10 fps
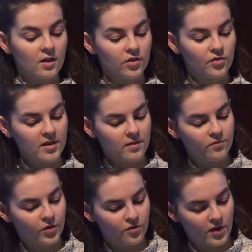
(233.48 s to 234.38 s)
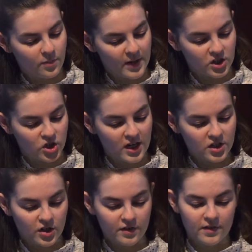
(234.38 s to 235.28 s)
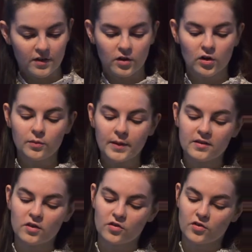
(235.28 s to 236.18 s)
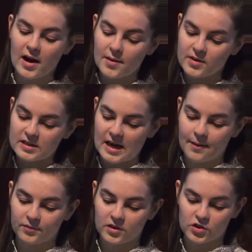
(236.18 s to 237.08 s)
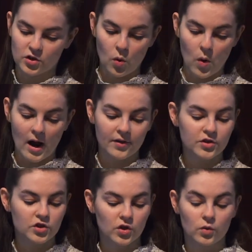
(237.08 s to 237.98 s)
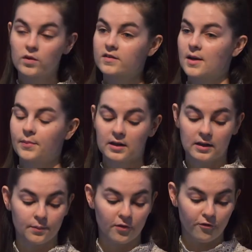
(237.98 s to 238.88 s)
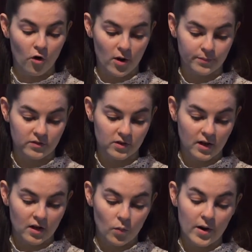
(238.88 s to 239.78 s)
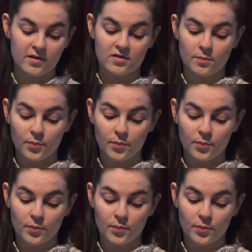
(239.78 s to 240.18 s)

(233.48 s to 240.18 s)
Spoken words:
The reason for the rhythmic changes could be the scribe's attempt to show how the tune was typically performed, whereas the